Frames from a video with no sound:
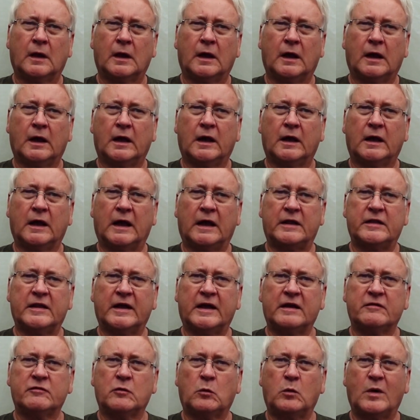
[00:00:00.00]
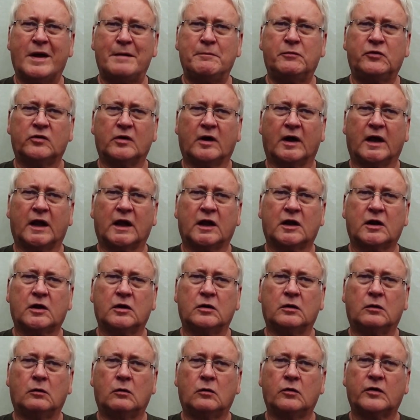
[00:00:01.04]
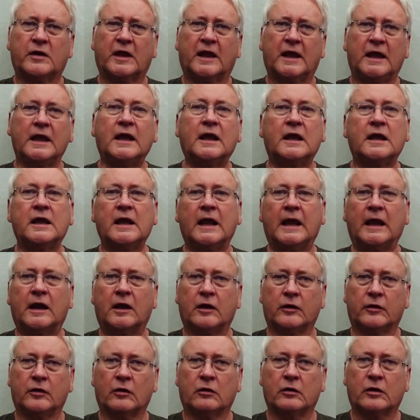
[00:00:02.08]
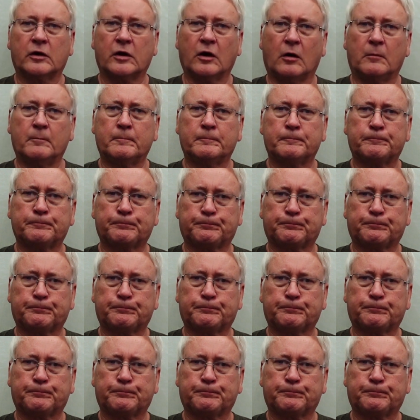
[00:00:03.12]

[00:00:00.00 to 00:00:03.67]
and they have a website called egeeker.com.